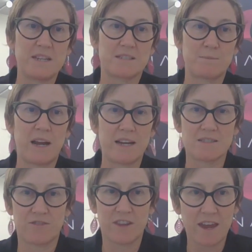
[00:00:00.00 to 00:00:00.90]
best
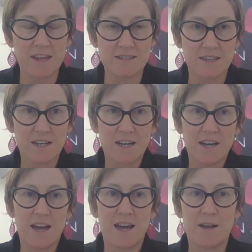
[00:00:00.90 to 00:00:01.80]
place for that.
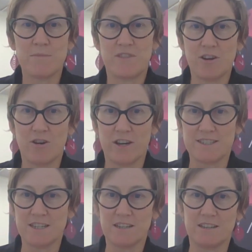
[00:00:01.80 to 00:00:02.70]
The
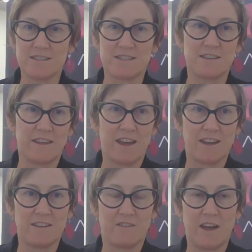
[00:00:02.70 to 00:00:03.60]
ideal is that
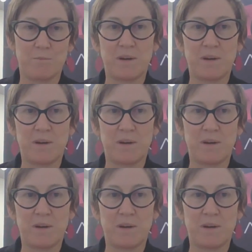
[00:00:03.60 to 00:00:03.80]
they're